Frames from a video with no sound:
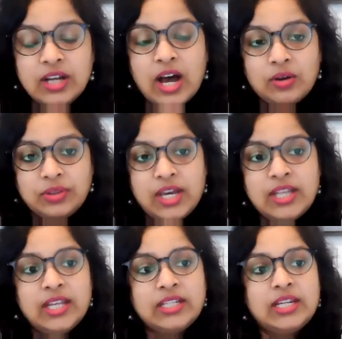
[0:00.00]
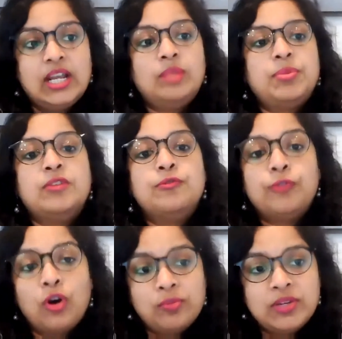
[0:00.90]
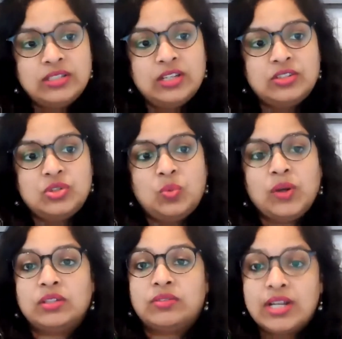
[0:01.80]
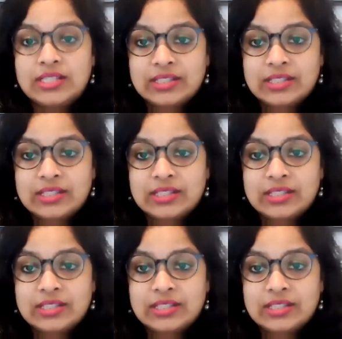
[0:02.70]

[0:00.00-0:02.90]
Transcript: out there that can help inform us as to what the rights